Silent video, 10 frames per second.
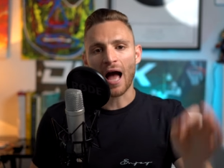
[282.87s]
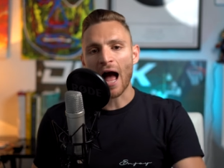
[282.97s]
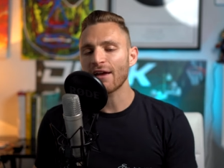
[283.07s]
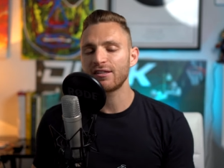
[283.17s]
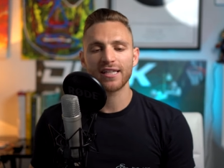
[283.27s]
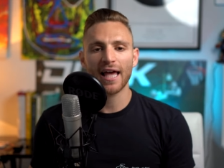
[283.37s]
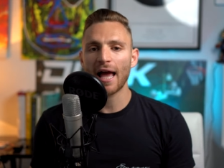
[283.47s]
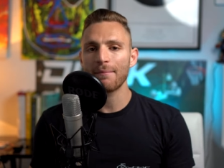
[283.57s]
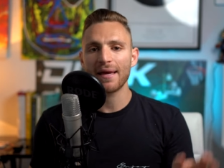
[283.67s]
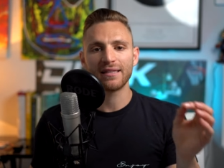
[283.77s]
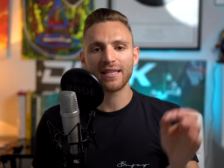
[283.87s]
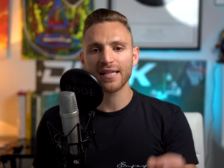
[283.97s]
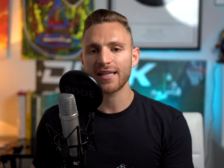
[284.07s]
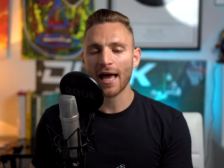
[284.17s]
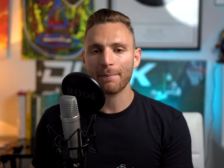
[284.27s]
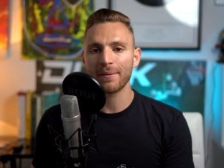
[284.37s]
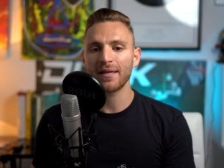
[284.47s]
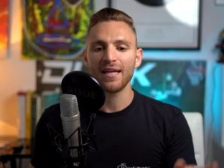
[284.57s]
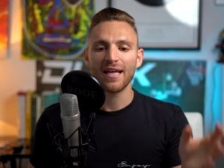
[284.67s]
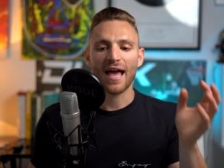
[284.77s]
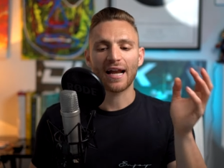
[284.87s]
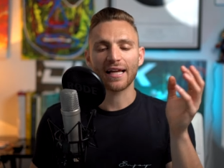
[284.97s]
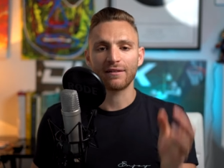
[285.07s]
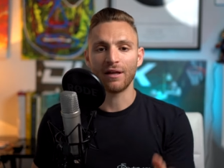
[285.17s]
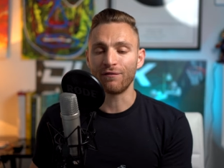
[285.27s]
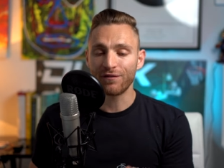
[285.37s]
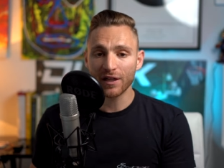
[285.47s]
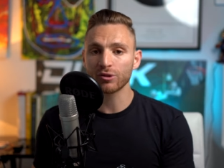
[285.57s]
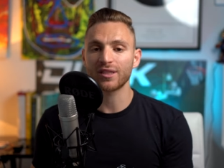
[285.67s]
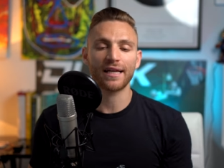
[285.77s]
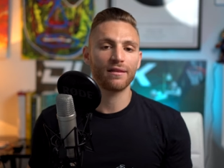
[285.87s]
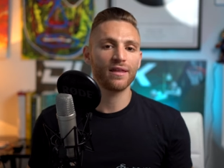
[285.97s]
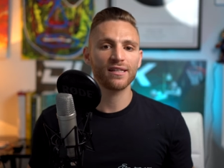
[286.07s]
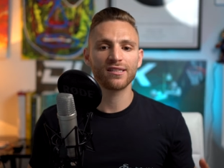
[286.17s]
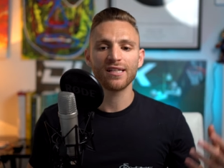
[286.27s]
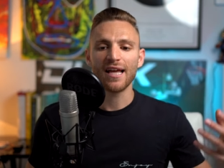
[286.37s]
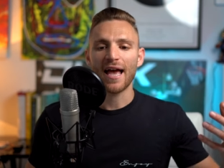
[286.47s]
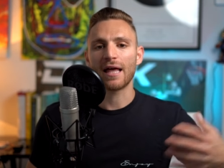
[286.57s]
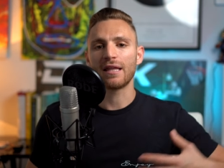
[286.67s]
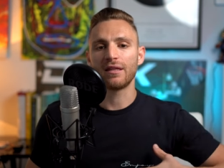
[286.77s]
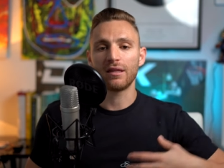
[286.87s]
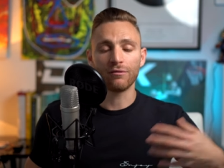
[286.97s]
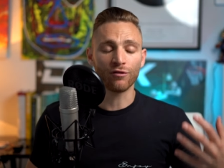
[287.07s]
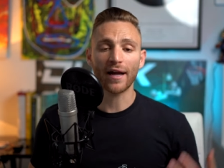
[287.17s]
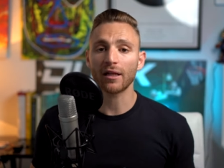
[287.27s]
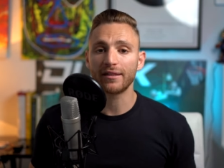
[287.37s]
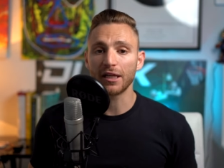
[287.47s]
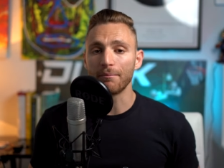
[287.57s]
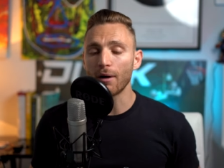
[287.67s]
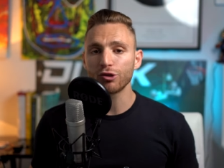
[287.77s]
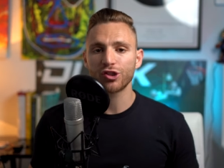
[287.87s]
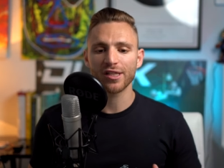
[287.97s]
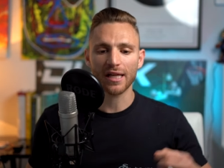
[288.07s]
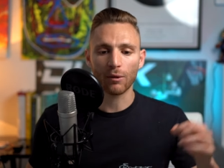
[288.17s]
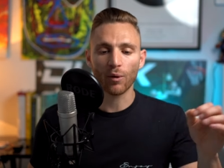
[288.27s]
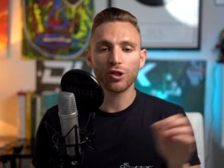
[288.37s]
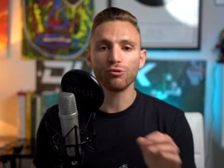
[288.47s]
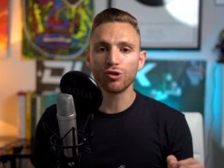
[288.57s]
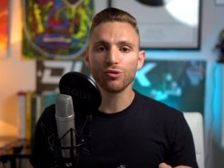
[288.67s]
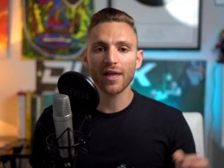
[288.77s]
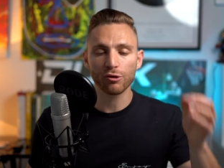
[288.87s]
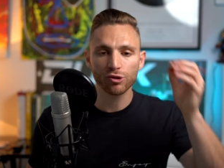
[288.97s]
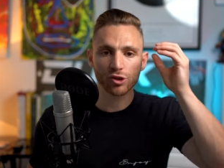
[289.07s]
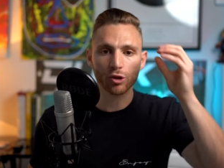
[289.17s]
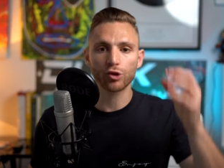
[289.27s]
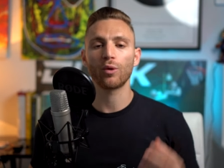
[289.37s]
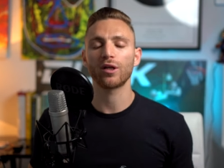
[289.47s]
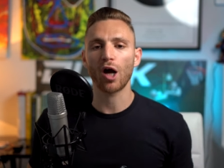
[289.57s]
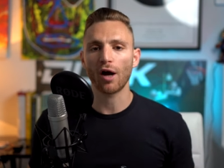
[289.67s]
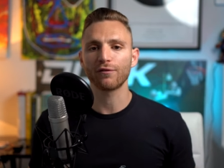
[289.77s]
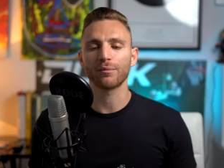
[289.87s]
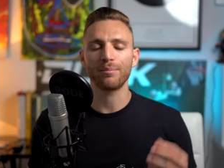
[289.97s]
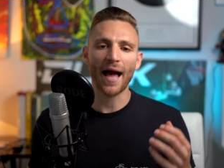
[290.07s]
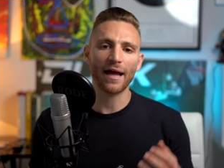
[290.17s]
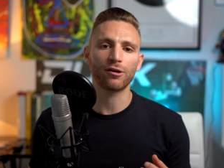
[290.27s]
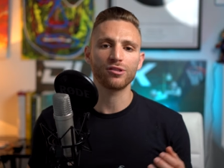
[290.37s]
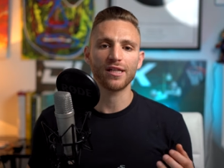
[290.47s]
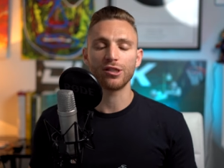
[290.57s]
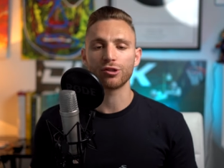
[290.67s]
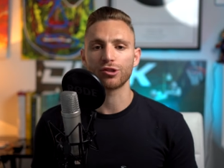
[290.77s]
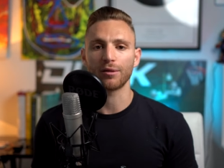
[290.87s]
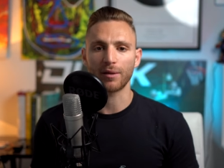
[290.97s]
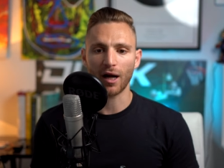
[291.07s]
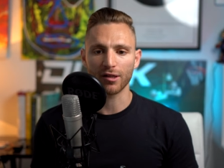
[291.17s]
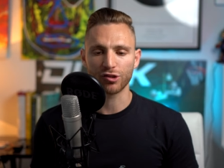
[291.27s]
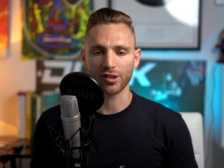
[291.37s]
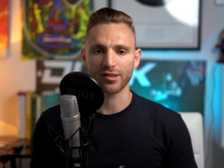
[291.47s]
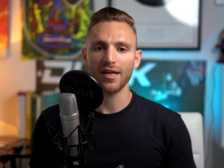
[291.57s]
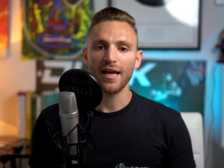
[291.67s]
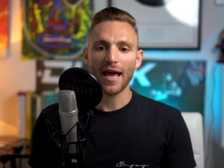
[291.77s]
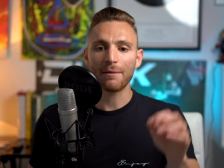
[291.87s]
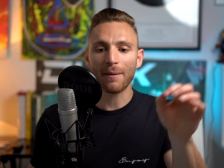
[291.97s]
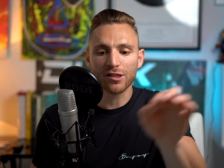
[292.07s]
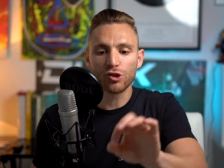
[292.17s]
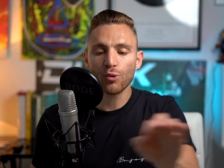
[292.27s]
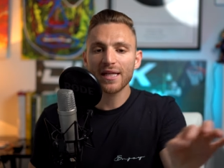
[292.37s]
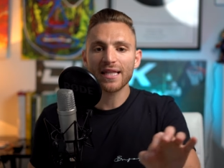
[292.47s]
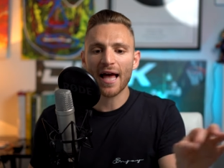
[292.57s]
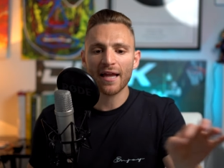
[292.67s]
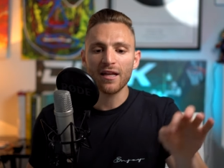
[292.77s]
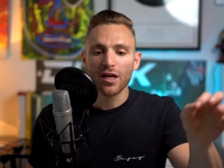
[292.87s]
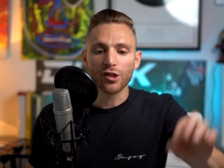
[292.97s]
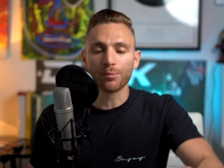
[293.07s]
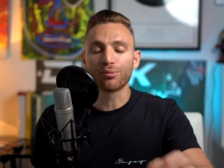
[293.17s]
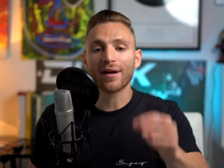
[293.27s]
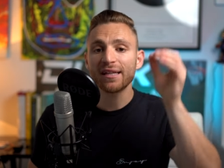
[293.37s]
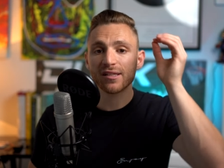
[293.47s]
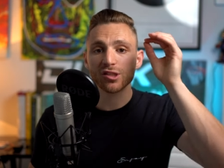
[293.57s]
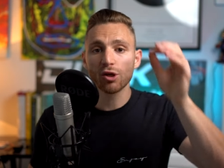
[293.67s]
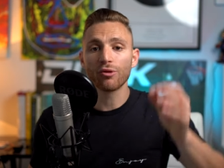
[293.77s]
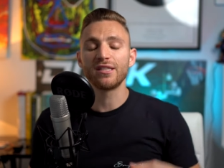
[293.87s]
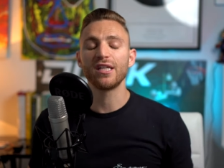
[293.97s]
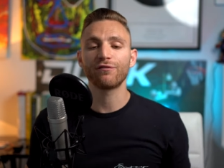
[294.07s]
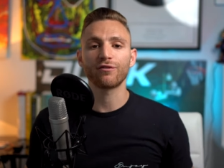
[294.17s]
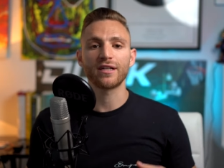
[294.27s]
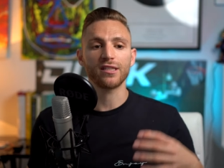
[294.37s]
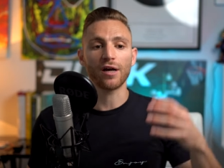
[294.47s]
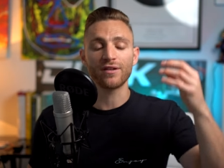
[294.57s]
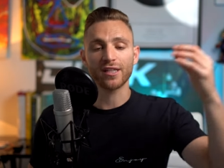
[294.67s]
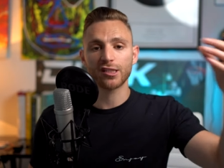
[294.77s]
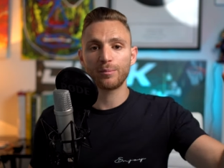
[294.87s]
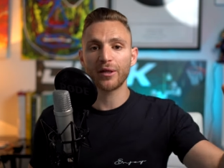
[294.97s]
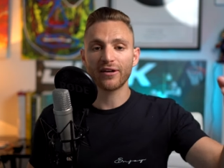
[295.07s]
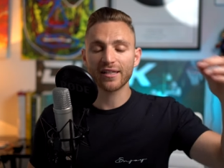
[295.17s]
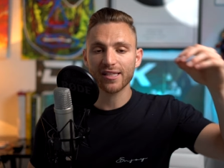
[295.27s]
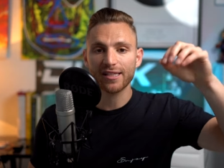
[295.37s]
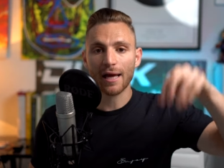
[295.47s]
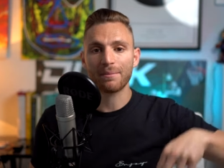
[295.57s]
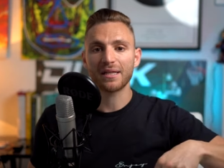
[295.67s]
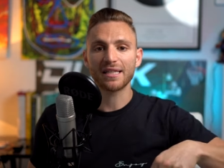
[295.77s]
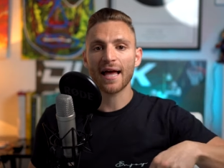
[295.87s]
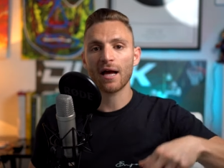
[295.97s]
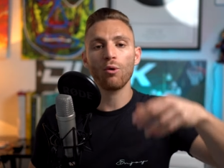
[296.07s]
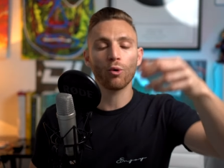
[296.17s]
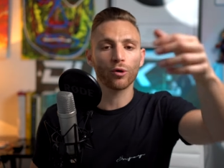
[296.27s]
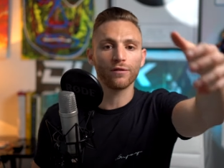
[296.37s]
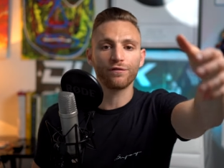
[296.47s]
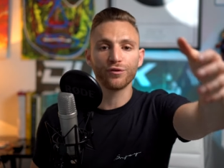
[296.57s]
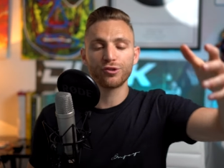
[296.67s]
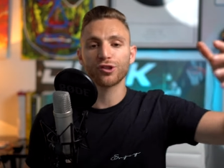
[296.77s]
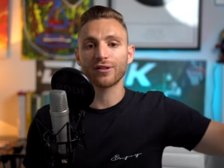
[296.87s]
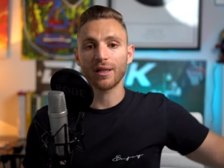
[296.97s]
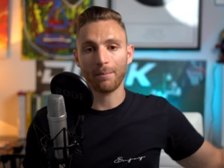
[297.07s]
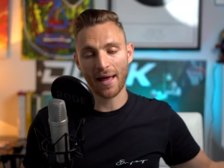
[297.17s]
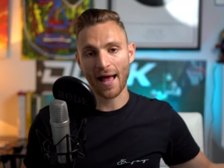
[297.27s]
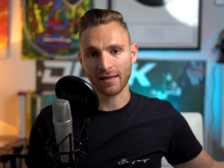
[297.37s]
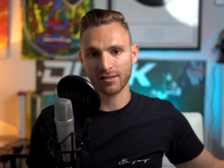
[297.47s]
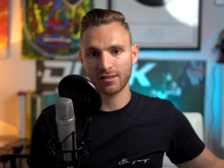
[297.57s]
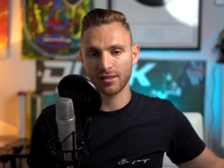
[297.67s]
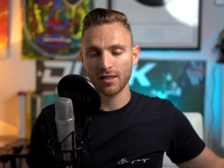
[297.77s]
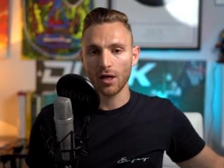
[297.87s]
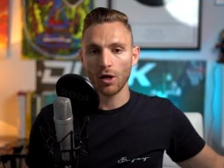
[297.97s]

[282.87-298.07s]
I today I made this happen and I it feels like this and write out the emotions and when you do that you start to uncover patterns in your subconscious and by doing that your brain doesn't know the difference of an experience that's happening now or in the future in the past